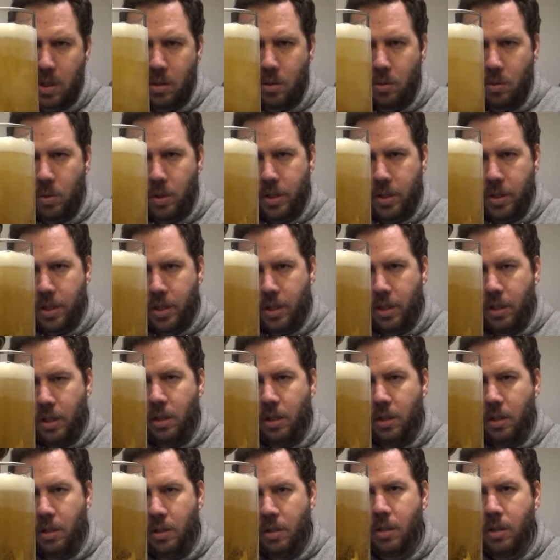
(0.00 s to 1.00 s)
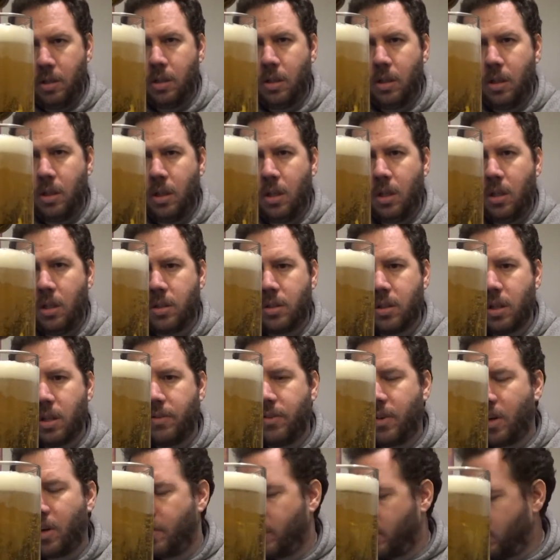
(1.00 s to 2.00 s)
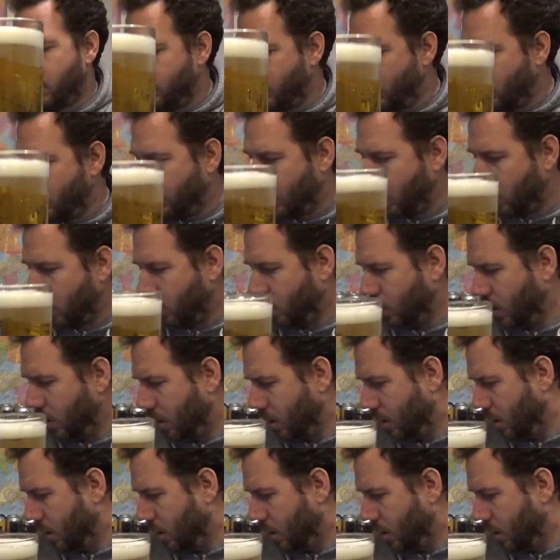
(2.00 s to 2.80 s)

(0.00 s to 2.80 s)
it all in there. So a 500ml bottle.